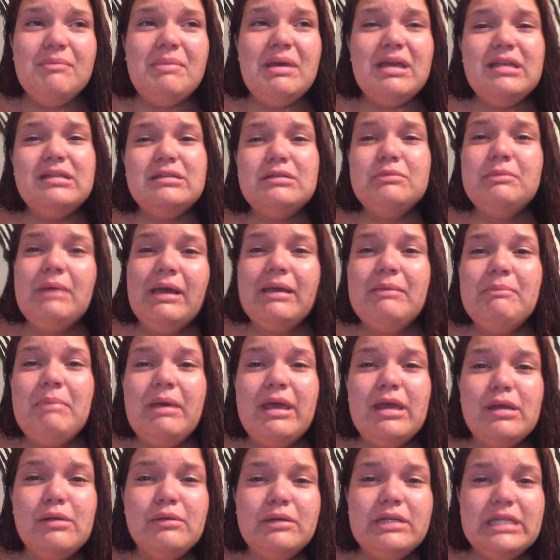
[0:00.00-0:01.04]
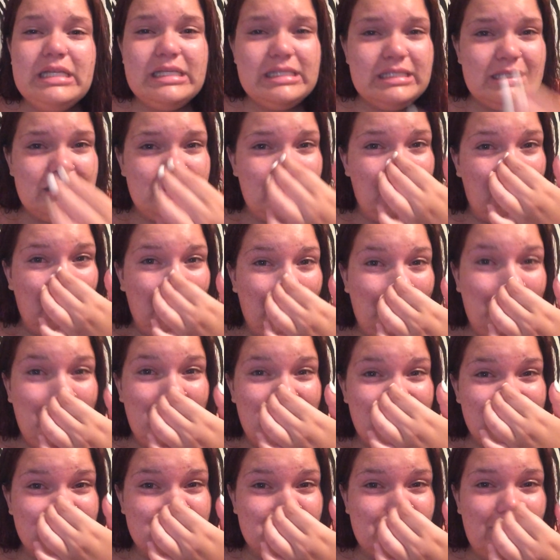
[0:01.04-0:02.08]
based on my appearance and
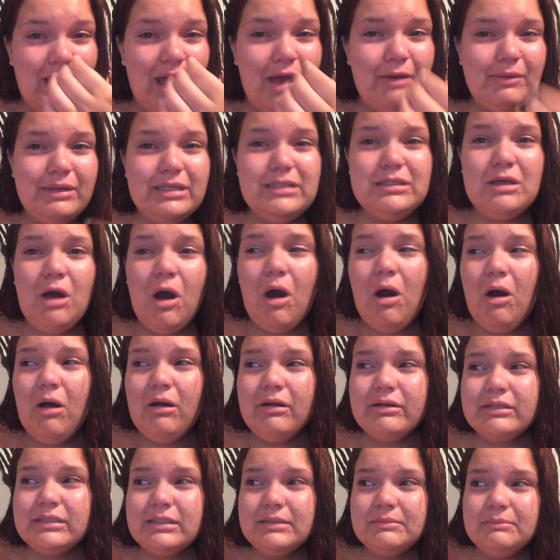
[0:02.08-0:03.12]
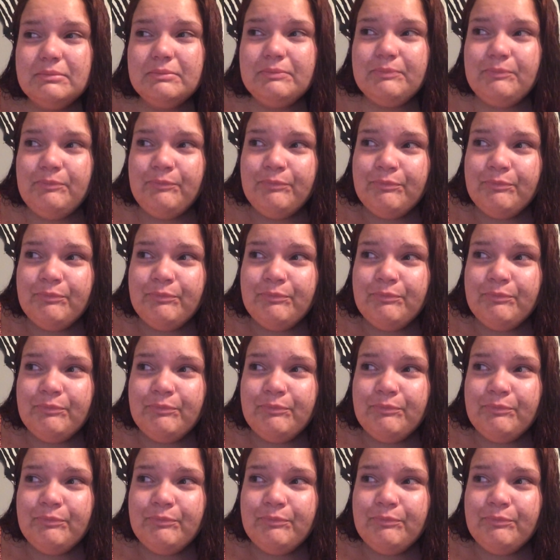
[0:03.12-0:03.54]
based on how I talked and